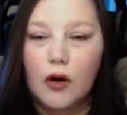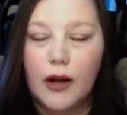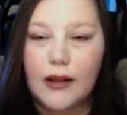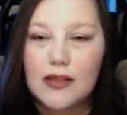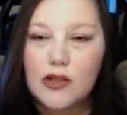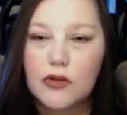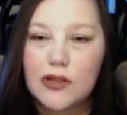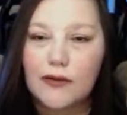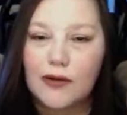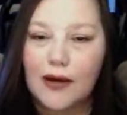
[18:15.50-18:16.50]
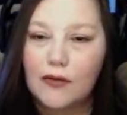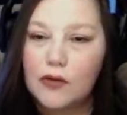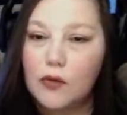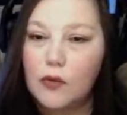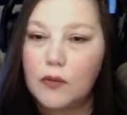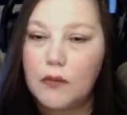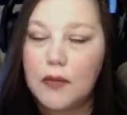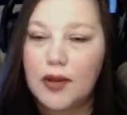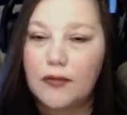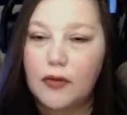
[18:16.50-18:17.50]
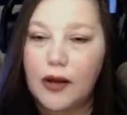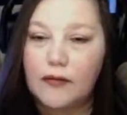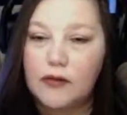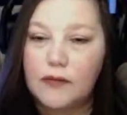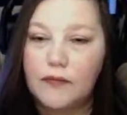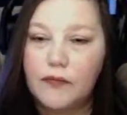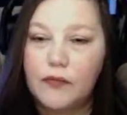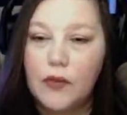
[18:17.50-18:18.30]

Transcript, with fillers: Alright, let's go see if we have one. Maybe if we have one.